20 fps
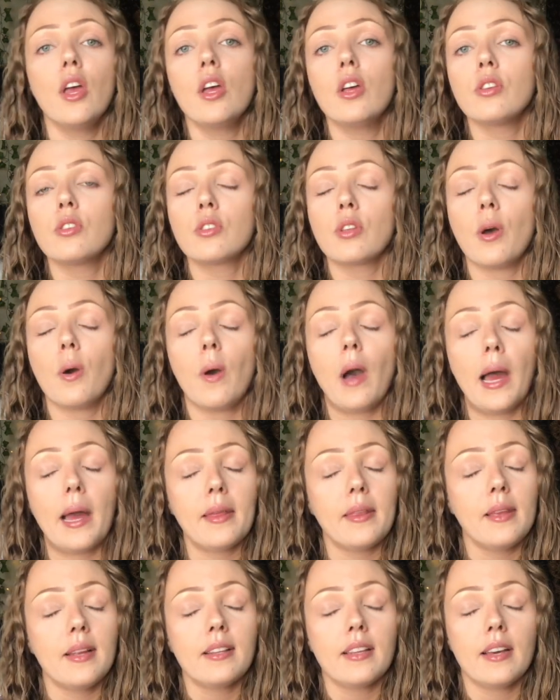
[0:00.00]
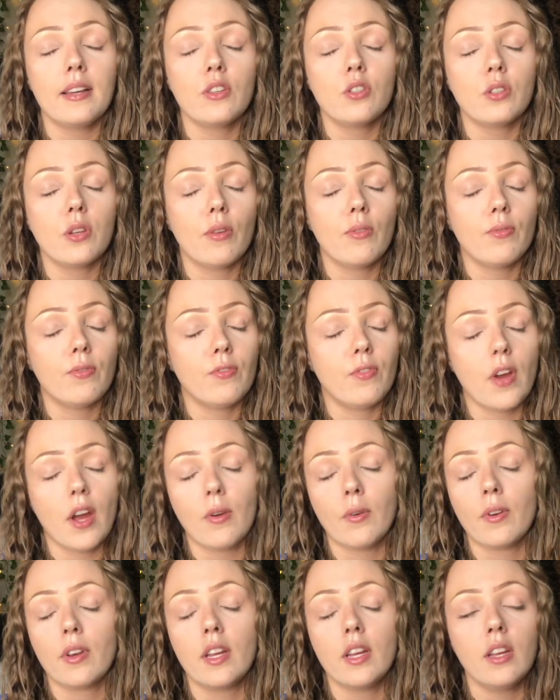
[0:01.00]
So I think that is a
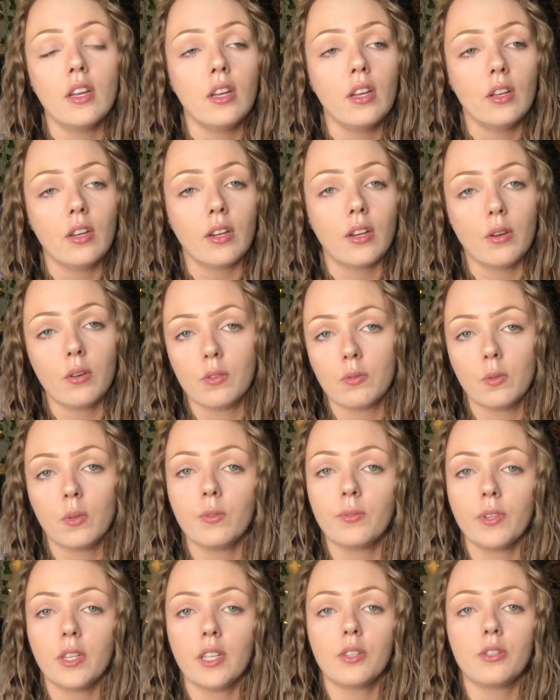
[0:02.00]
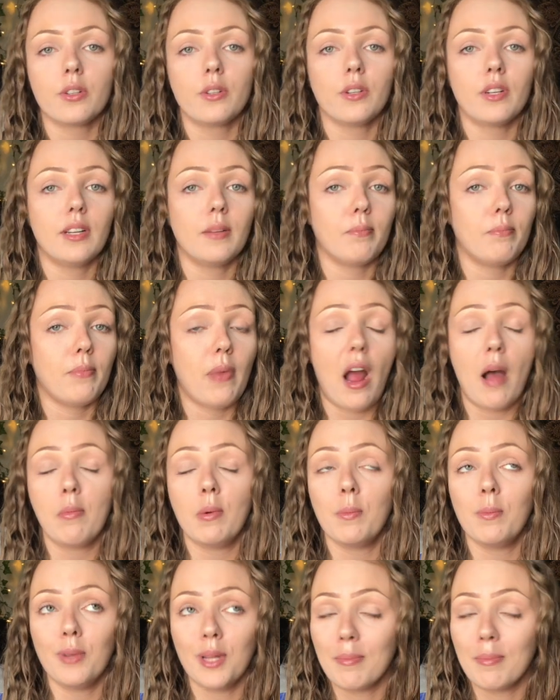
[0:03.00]
very useful feature and probably